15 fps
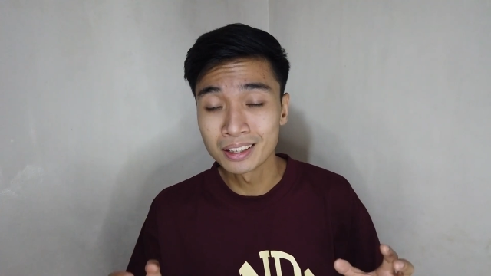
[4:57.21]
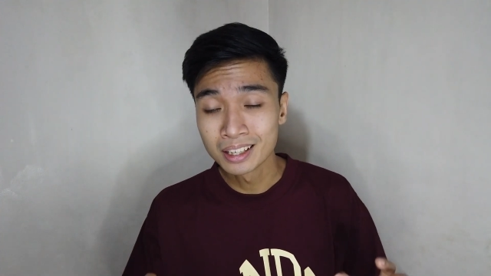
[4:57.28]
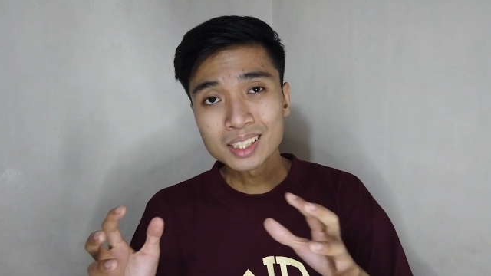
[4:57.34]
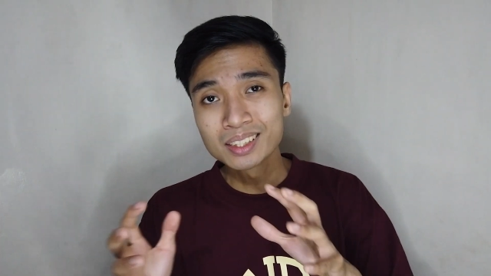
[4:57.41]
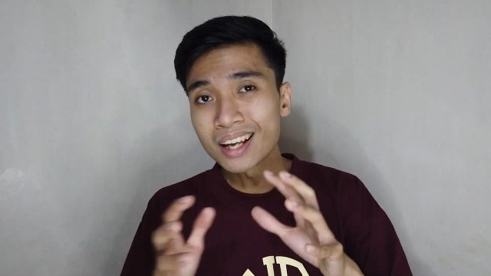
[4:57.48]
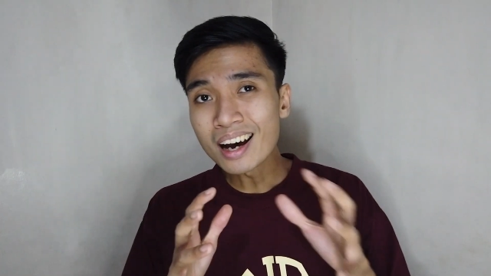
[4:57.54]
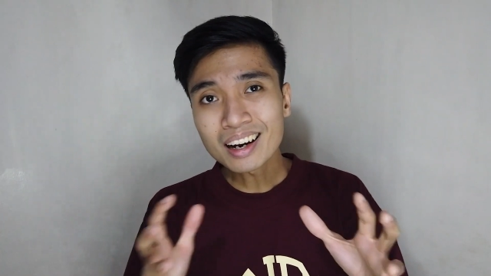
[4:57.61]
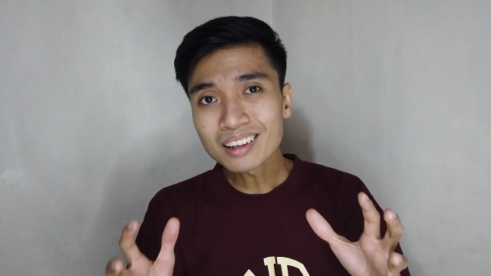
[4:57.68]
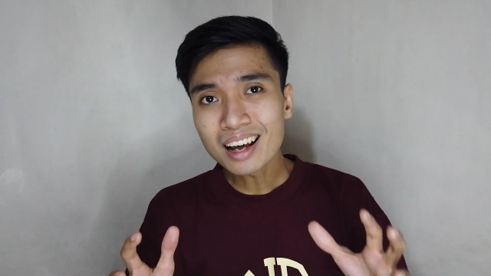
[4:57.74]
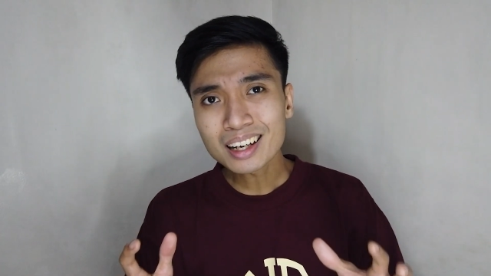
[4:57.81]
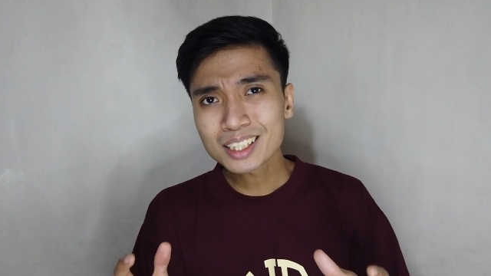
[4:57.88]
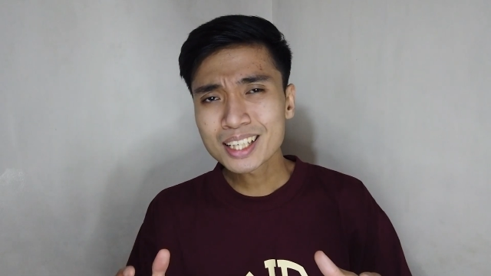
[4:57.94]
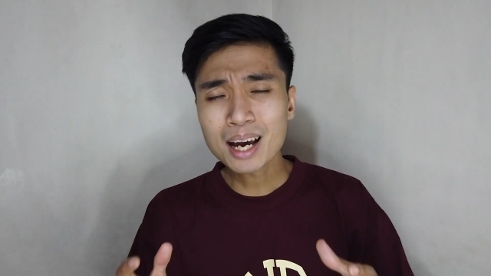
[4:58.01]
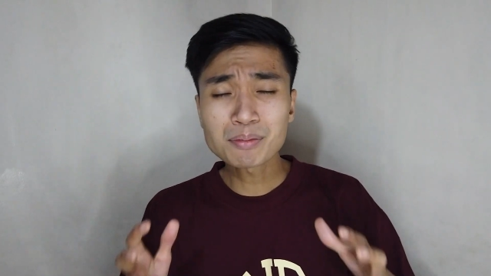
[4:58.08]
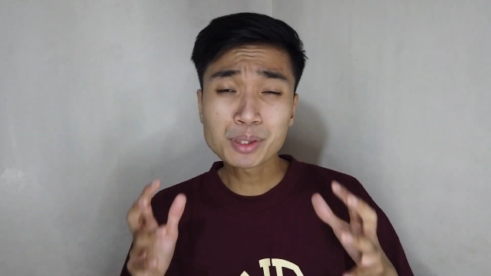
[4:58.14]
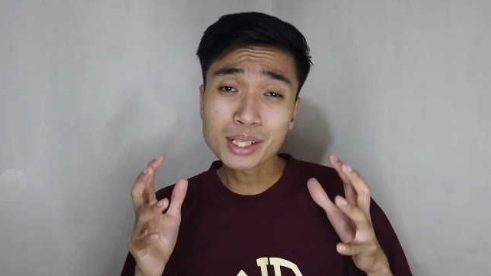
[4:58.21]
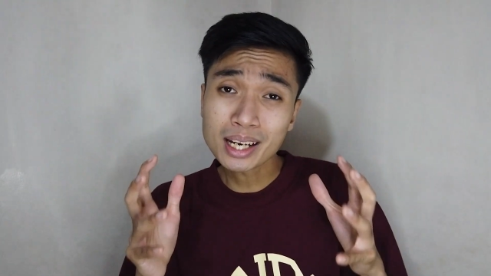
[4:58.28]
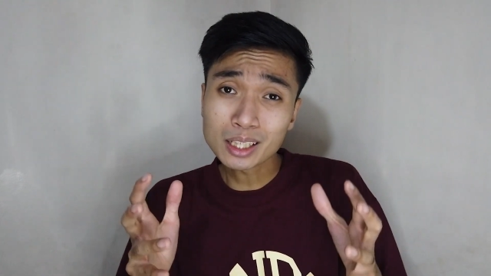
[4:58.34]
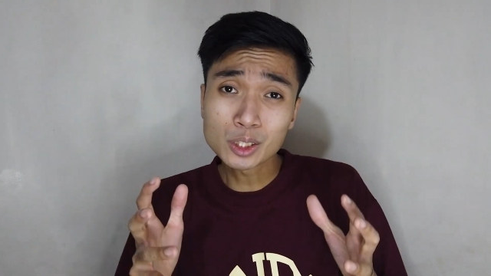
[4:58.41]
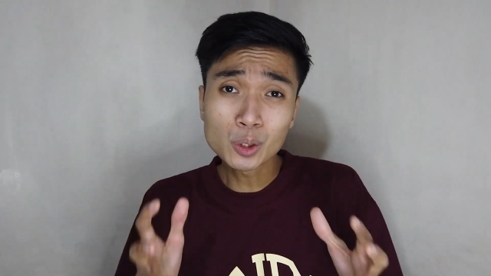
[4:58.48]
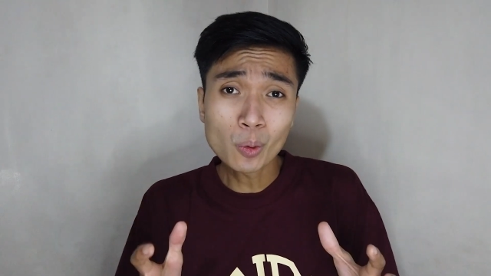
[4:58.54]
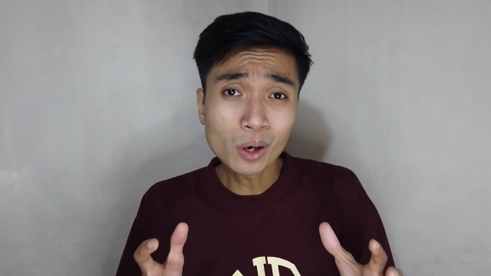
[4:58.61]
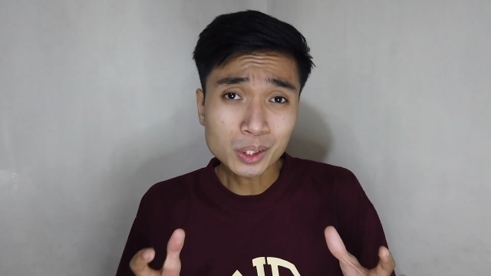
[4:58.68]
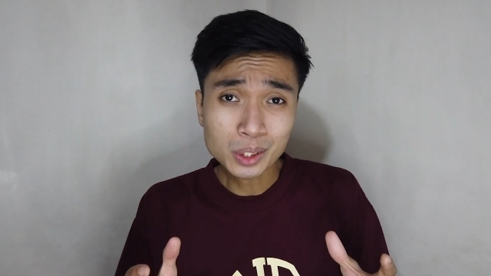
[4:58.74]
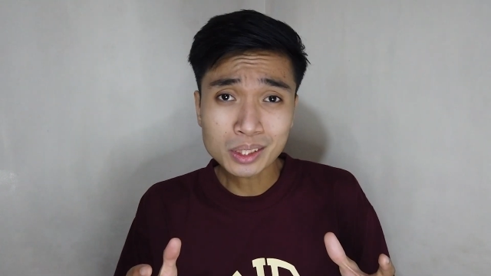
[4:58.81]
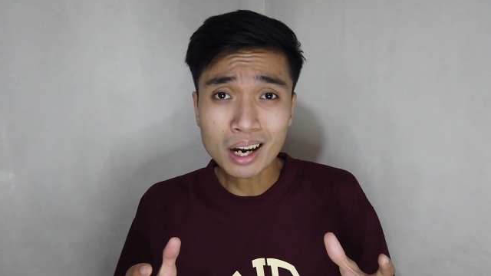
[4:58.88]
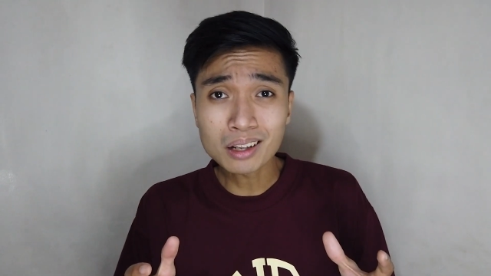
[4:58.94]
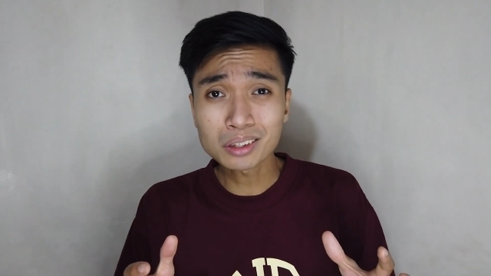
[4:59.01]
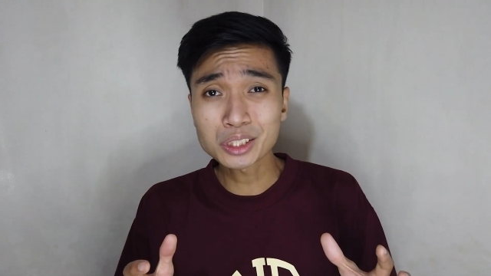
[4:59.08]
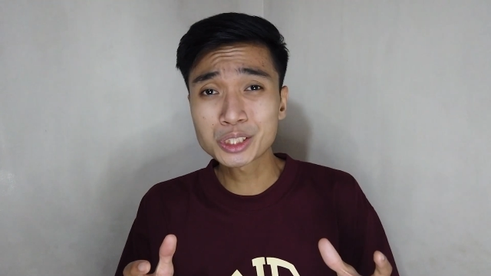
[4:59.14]
because not a lot of times you get a
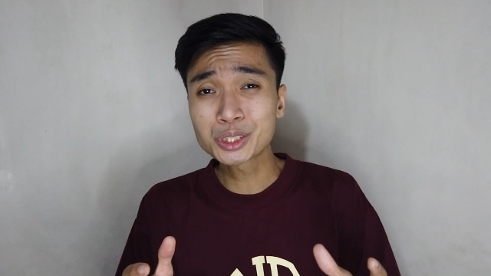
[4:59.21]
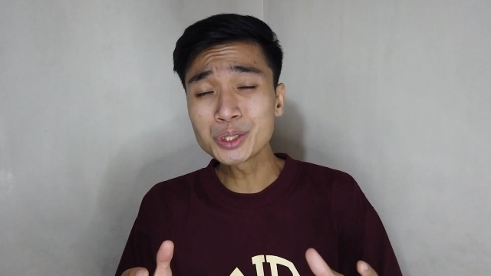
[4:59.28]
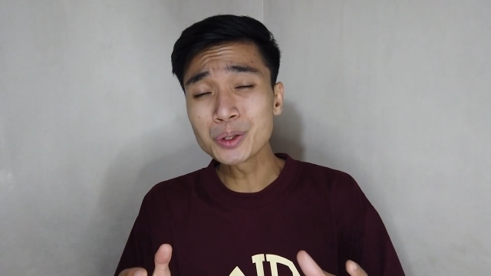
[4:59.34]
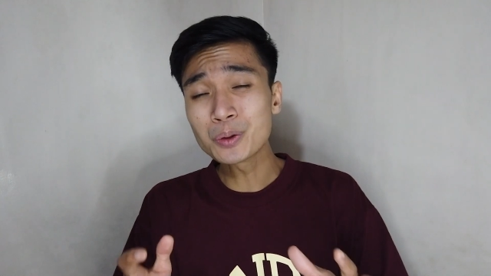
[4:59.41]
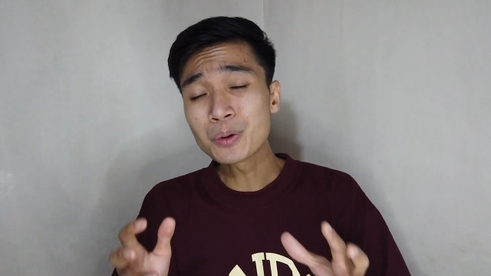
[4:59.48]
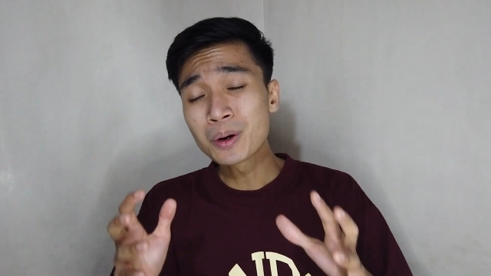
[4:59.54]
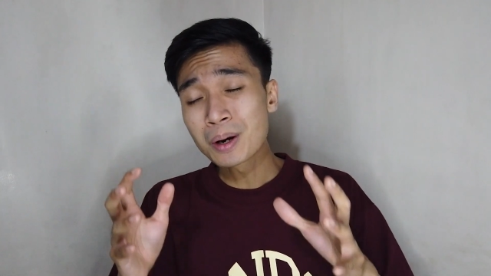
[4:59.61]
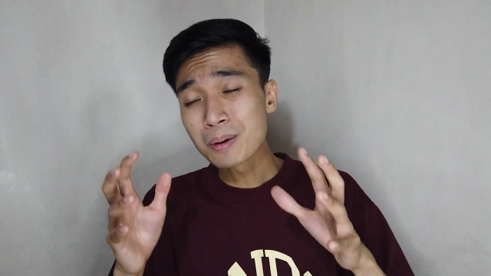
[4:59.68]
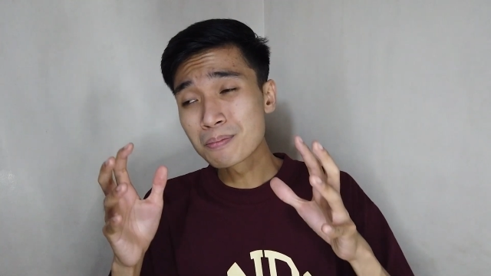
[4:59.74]
$200 shoe,